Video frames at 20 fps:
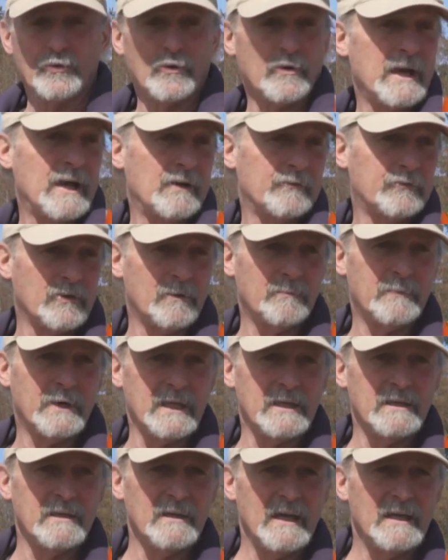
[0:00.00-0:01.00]
or have
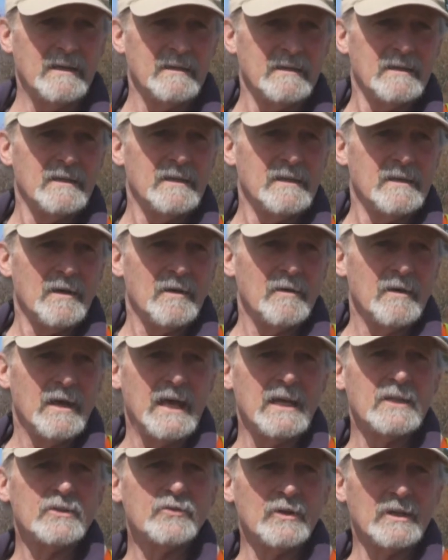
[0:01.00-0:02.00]
somebody
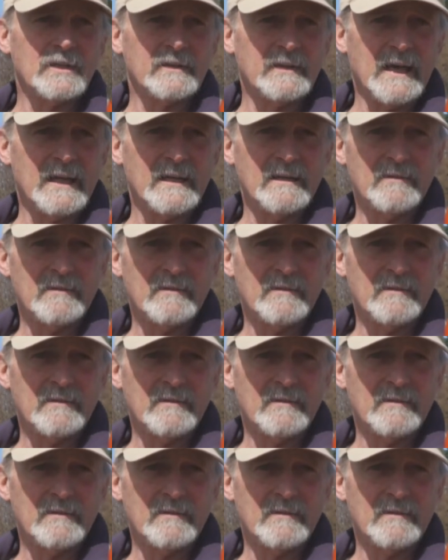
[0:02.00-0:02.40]
entering that